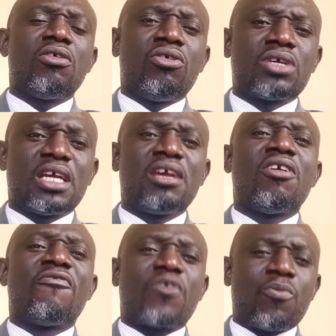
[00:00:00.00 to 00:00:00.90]

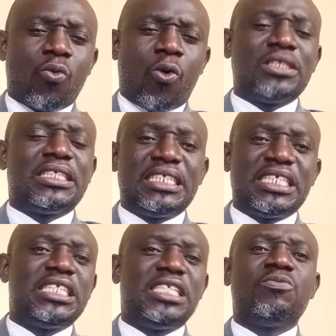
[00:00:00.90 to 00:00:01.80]

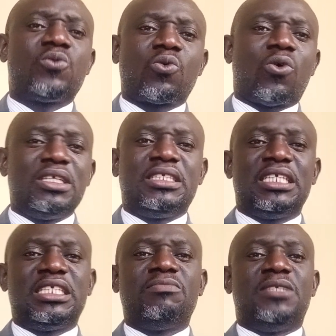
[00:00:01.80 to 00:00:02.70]
quantitative to
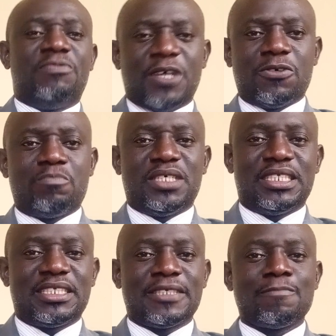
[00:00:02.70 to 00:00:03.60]
qualitative
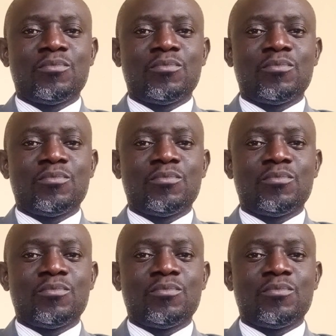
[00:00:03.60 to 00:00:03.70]
development.